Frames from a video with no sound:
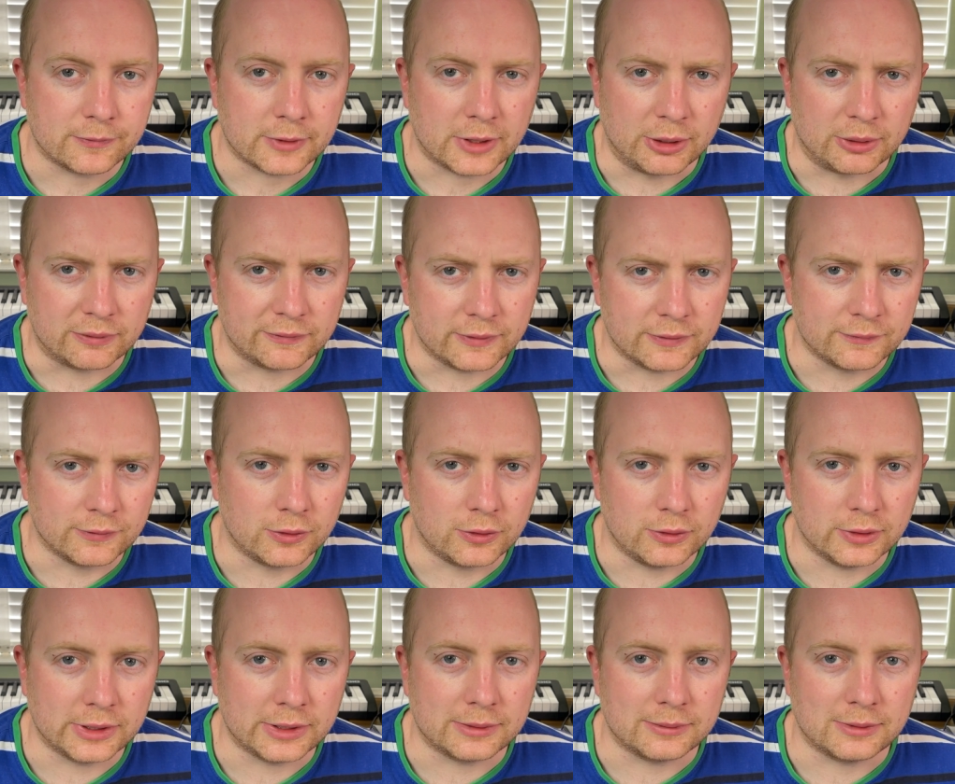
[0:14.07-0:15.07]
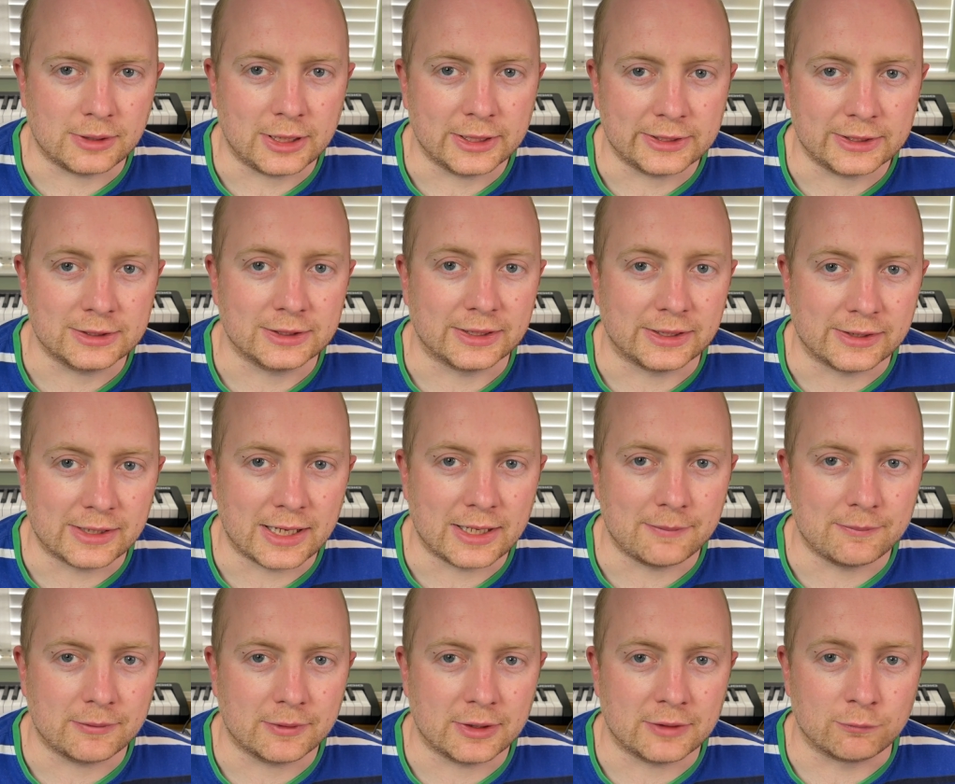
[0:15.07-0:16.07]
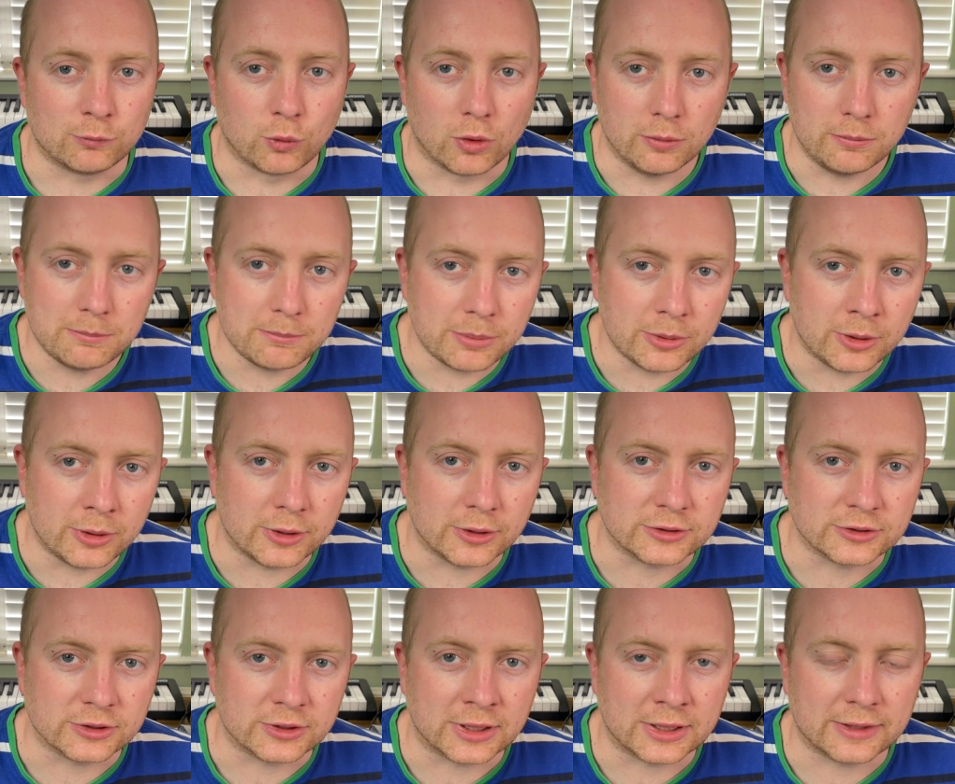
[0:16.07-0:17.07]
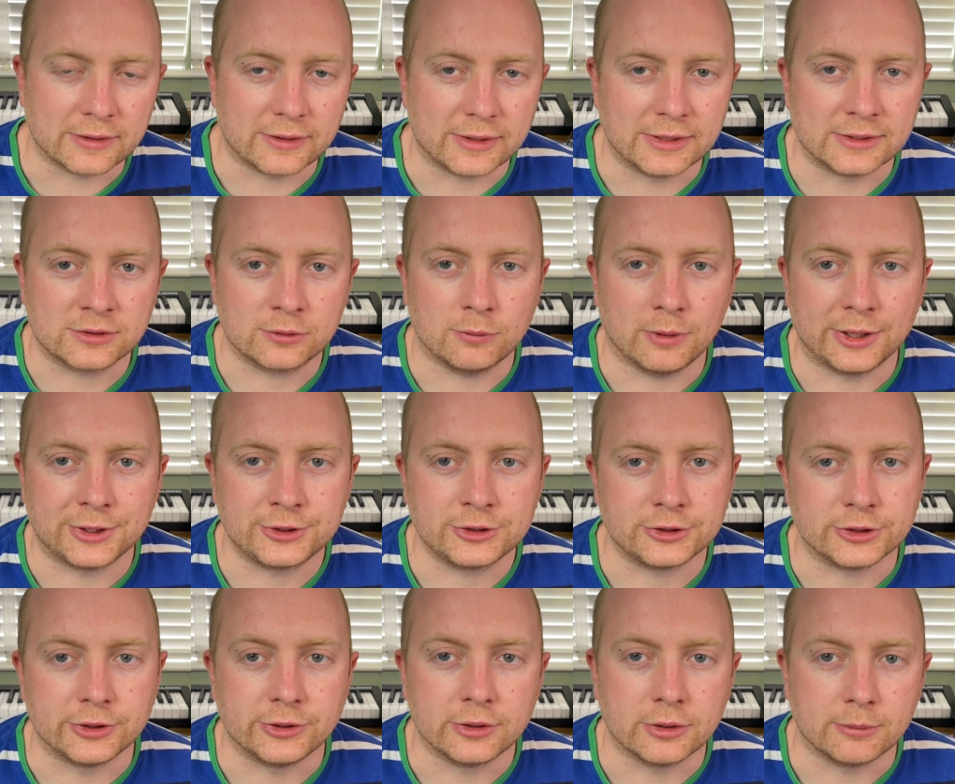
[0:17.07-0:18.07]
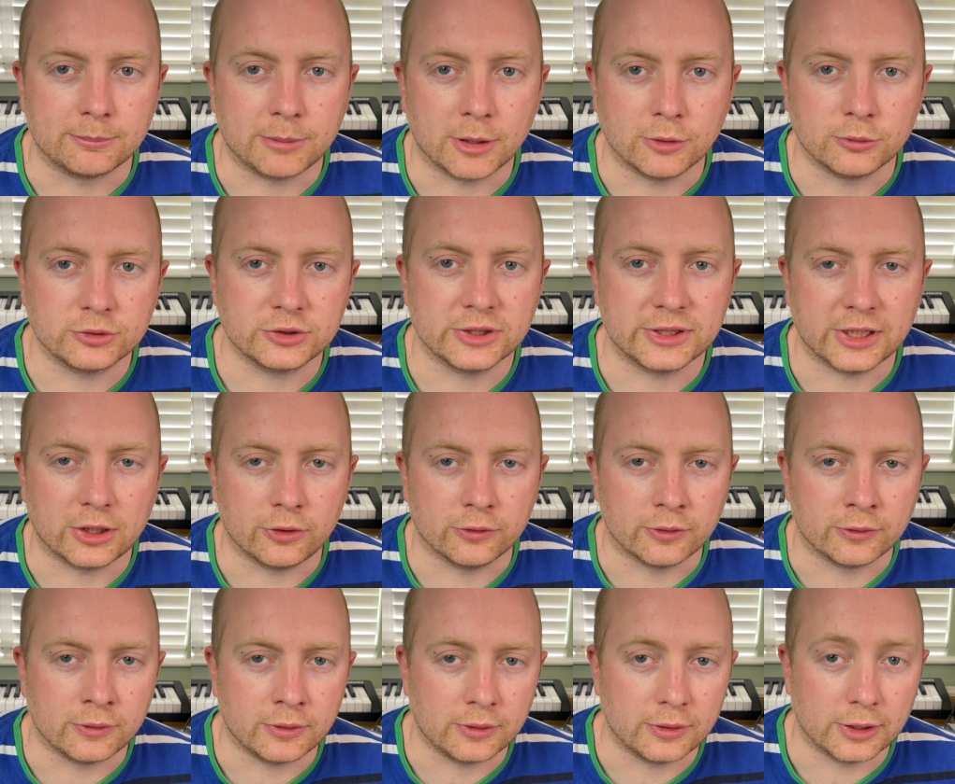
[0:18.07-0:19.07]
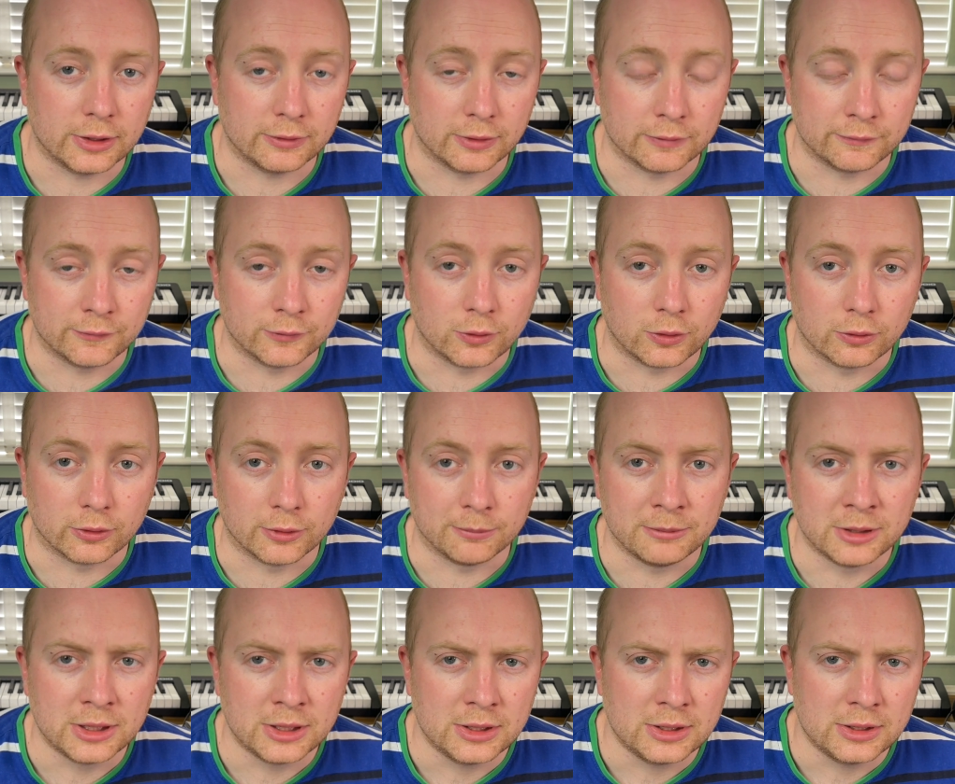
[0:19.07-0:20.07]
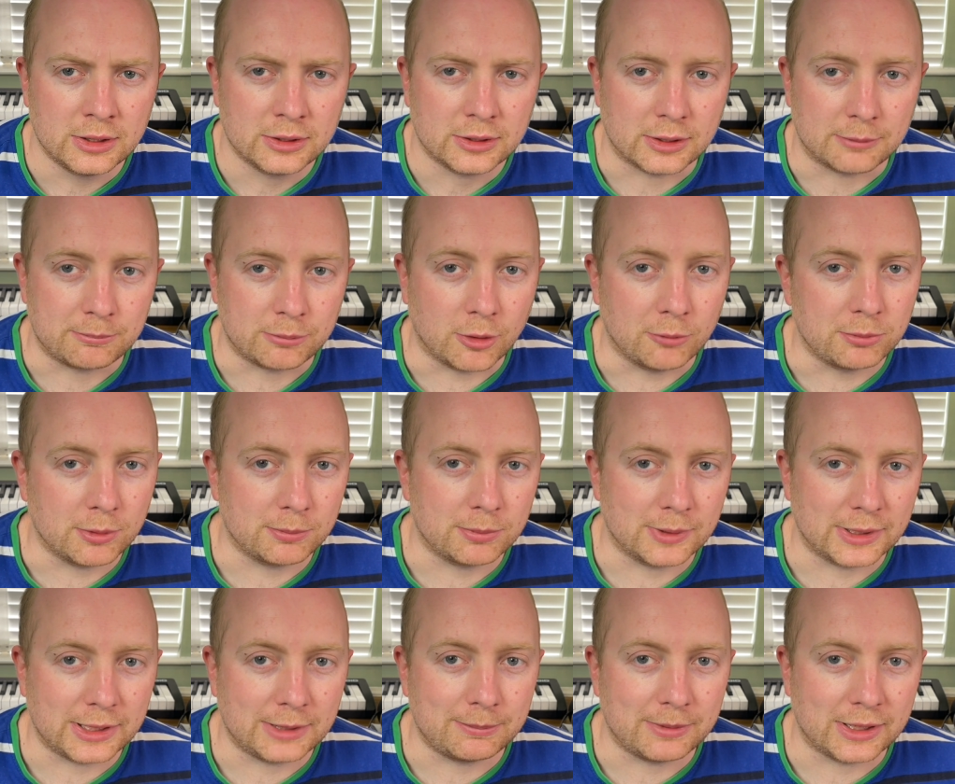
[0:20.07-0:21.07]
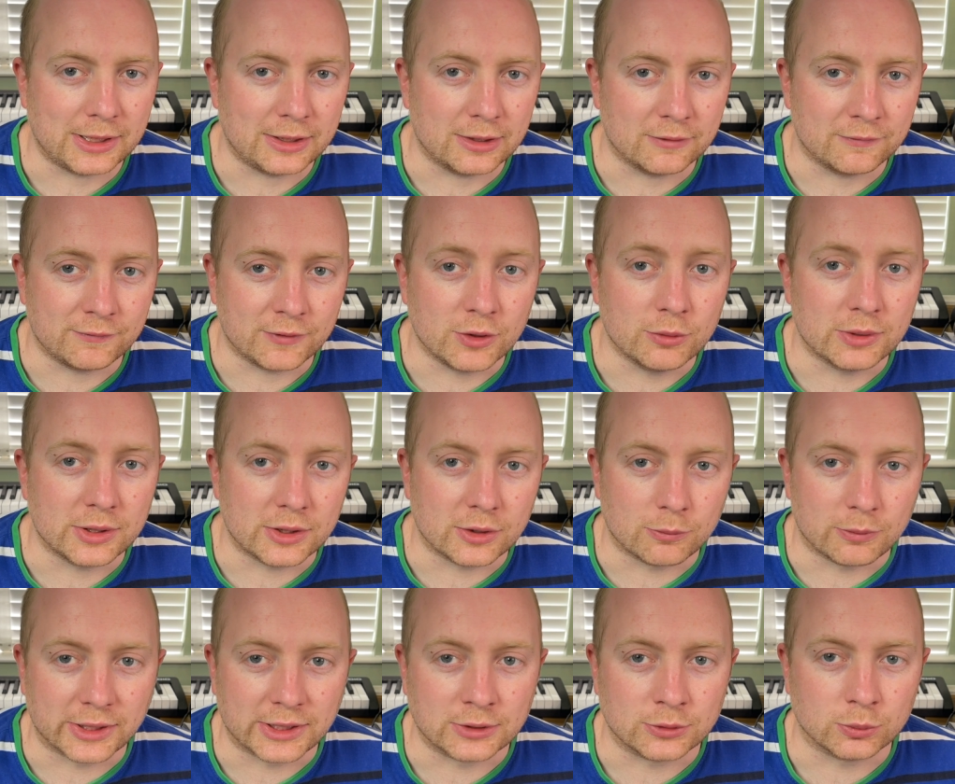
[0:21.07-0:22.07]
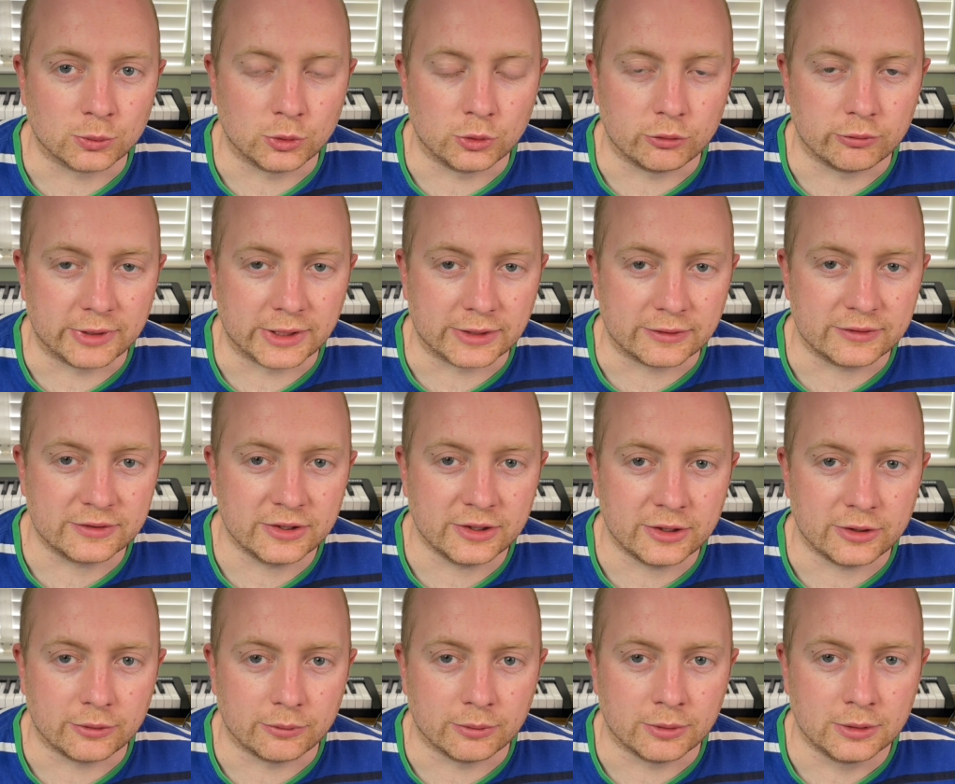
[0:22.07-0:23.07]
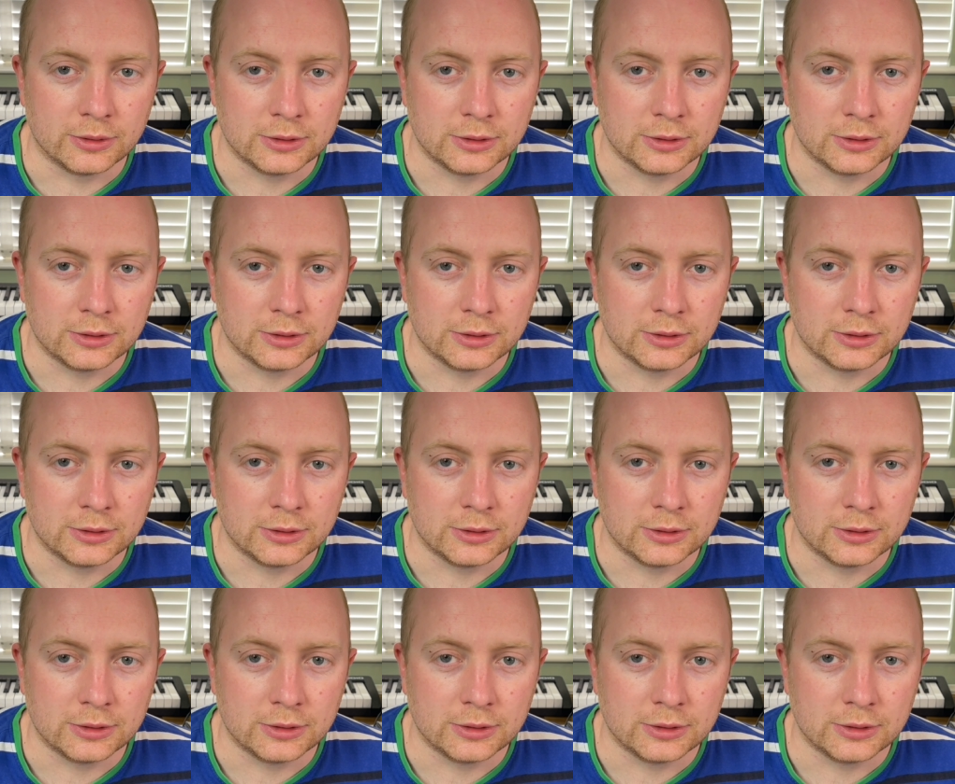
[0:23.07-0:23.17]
However, I thought it likely that if one person had this question and posted it on a forum, there'd probably be a few in the wings wondering too.